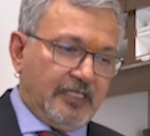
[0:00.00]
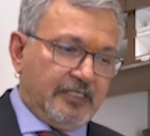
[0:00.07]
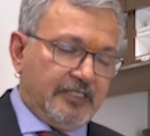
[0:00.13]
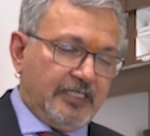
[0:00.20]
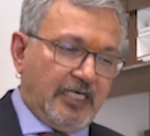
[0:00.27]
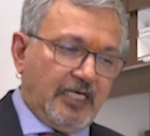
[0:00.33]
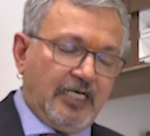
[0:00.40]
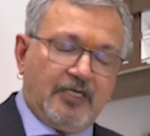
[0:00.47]

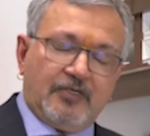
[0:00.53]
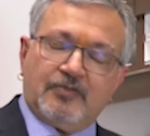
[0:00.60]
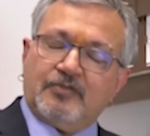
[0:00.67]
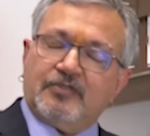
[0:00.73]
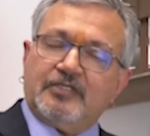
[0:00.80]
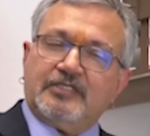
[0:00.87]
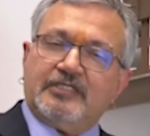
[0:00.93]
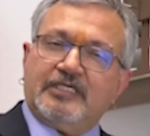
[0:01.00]

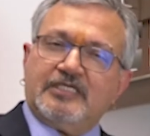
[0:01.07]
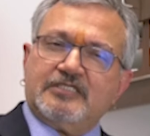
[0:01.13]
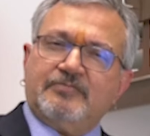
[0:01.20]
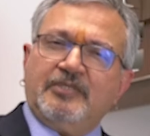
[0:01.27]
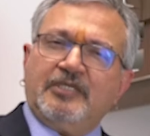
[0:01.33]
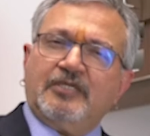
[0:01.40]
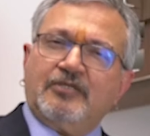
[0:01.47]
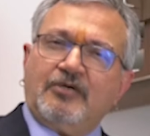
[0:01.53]
Now there has
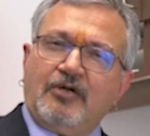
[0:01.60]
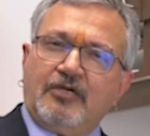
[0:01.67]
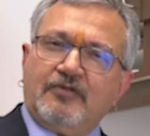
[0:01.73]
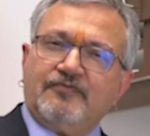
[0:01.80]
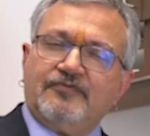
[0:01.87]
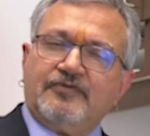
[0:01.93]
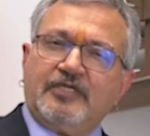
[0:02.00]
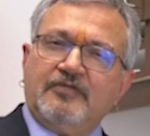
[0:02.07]
been a lot
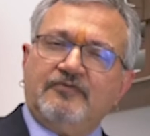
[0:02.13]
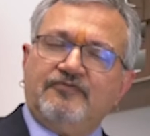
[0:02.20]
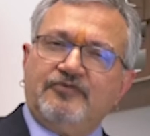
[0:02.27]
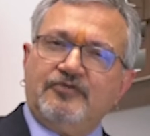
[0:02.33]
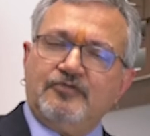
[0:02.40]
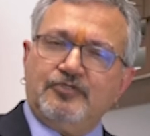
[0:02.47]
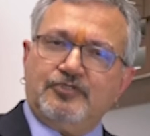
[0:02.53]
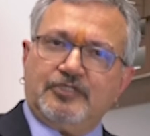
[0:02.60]
of
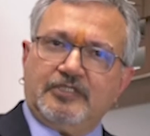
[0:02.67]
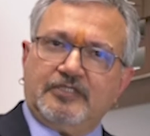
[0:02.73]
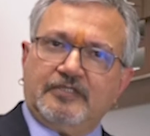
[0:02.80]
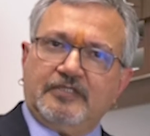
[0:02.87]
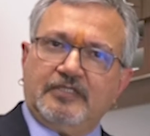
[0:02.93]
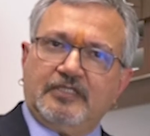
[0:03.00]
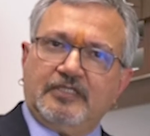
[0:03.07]
confusion